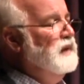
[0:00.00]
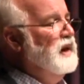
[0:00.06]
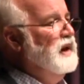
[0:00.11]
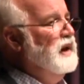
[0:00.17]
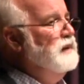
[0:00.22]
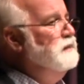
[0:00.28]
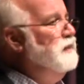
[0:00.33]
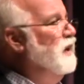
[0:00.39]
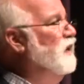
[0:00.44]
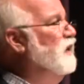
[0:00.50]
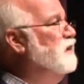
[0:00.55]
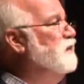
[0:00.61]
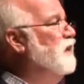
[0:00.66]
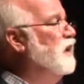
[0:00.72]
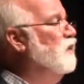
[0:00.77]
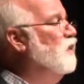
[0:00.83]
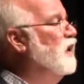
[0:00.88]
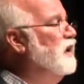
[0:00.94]
and I buried
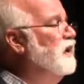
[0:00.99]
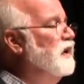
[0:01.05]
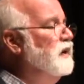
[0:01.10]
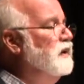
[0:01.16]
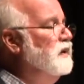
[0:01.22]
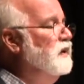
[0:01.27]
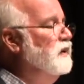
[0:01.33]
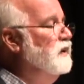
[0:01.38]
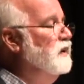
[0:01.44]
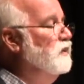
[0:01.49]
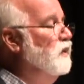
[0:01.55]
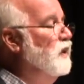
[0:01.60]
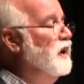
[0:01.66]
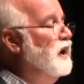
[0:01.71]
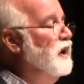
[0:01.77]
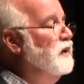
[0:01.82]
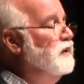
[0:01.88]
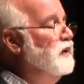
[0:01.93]
my
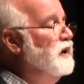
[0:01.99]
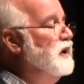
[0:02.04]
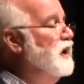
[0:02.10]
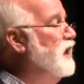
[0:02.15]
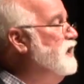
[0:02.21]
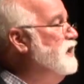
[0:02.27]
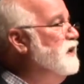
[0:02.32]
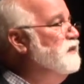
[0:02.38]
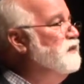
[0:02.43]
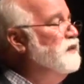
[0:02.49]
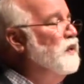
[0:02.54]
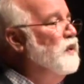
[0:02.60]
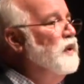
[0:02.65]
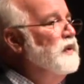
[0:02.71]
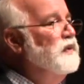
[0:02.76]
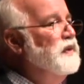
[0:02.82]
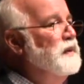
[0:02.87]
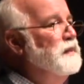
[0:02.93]

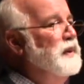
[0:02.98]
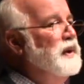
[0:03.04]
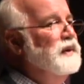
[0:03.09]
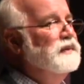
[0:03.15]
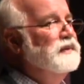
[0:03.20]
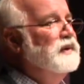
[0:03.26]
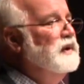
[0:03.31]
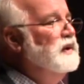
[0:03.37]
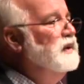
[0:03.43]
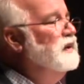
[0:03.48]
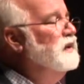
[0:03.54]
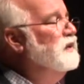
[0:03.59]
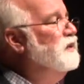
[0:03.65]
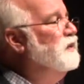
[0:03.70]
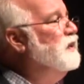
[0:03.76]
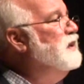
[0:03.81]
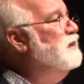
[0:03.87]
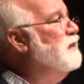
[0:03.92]
194th about uh,
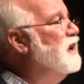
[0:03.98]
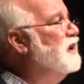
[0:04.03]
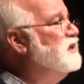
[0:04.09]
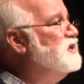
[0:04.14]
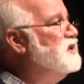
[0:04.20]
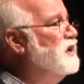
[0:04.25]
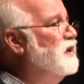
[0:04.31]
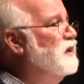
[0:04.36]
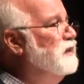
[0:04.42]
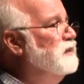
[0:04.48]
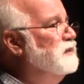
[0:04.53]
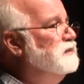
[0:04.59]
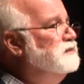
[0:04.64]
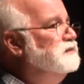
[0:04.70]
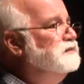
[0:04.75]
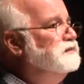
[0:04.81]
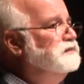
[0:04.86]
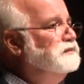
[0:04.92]
three months ago.
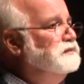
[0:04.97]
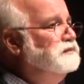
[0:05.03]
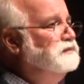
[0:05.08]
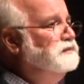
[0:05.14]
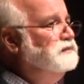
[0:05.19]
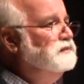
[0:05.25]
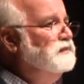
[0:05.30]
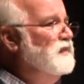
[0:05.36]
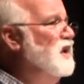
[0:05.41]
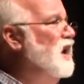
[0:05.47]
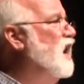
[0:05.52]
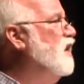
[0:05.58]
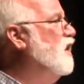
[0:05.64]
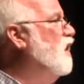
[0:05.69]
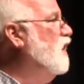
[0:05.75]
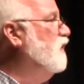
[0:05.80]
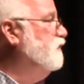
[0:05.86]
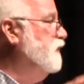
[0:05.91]
Not
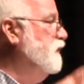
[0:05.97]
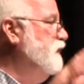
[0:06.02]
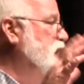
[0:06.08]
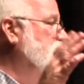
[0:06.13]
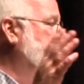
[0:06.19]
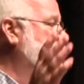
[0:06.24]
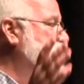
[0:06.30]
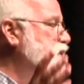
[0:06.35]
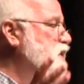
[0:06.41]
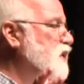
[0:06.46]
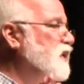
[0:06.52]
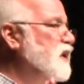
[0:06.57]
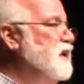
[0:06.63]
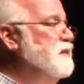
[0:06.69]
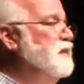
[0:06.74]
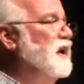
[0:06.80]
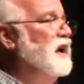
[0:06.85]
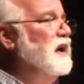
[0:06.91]
all from that
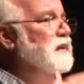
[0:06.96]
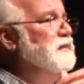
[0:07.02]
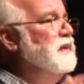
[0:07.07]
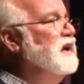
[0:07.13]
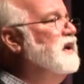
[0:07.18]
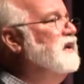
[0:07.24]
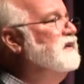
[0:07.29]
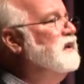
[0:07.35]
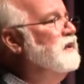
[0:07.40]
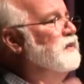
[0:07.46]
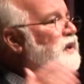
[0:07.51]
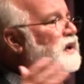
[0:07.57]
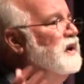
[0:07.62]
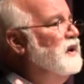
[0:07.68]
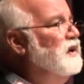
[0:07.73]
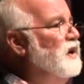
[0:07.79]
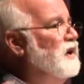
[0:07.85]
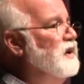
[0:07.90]
community, but I, because I
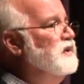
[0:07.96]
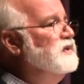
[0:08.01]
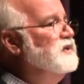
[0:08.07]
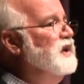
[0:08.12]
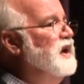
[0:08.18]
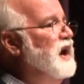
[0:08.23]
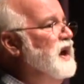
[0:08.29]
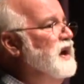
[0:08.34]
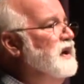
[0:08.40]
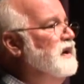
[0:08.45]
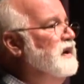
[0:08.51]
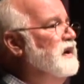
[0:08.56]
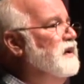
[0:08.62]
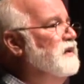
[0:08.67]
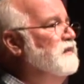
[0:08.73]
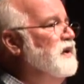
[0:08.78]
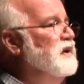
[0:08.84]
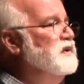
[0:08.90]
run a large gang
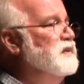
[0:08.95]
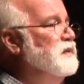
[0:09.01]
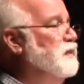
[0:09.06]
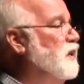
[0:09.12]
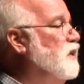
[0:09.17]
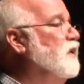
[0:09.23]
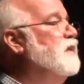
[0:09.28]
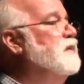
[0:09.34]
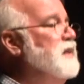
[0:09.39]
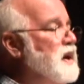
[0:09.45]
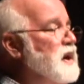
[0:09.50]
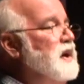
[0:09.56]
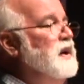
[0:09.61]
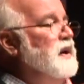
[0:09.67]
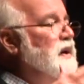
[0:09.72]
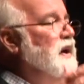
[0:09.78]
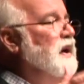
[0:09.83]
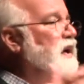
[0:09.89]
intervention program,
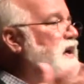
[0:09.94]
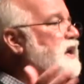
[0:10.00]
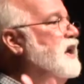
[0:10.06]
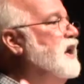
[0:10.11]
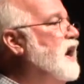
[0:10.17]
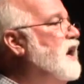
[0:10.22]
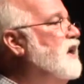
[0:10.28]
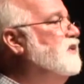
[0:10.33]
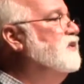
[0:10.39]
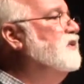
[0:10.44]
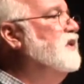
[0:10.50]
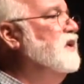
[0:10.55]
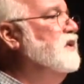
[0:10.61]
I get asked